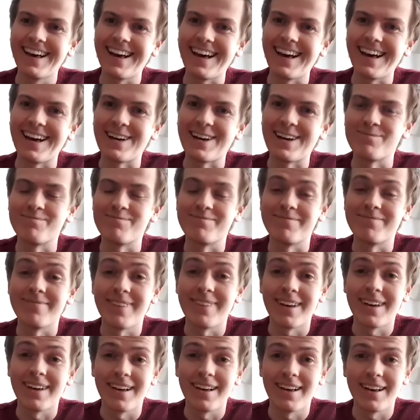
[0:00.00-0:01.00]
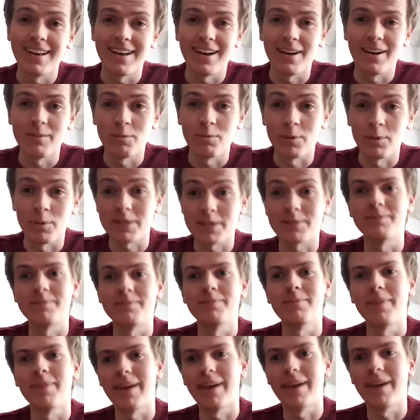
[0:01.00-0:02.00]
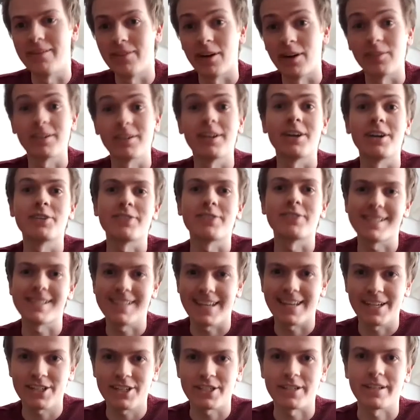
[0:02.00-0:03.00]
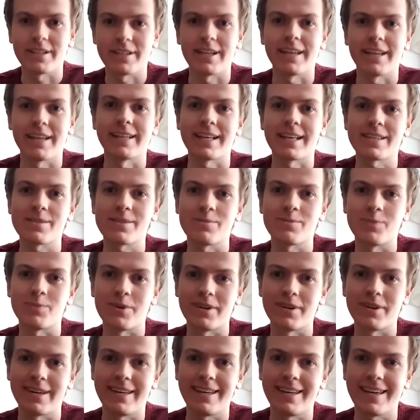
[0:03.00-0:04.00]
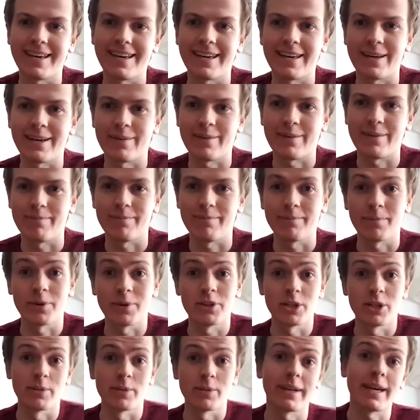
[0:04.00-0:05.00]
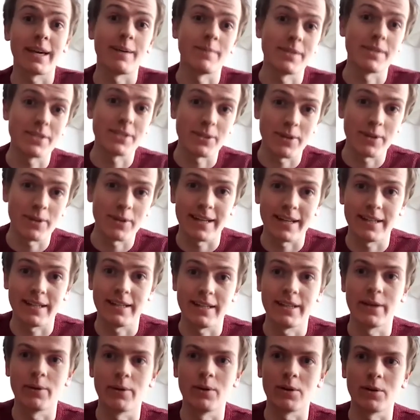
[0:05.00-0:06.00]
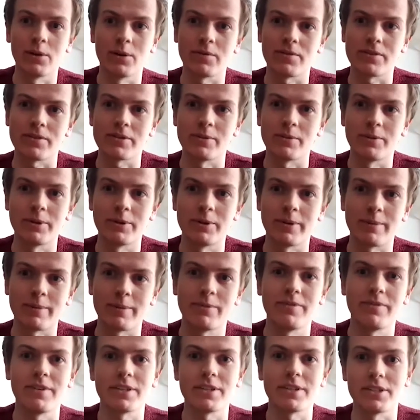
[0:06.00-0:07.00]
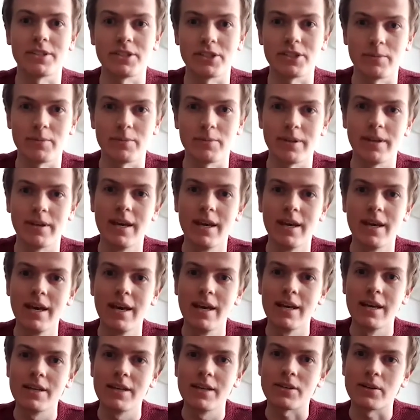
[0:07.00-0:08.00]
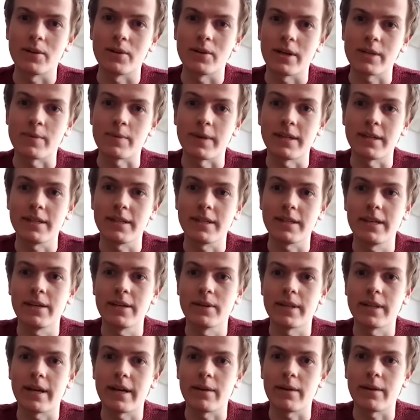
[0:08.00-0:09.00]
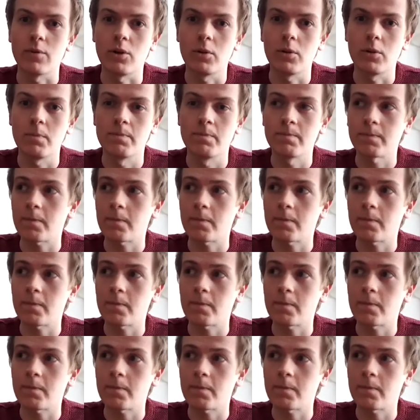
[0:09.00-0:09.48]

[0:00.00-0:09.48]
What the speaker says: about, which involved a lot of translation. And that's why my German came in so handy. They were looking for someone who had proficient German. So I spent a year in that role.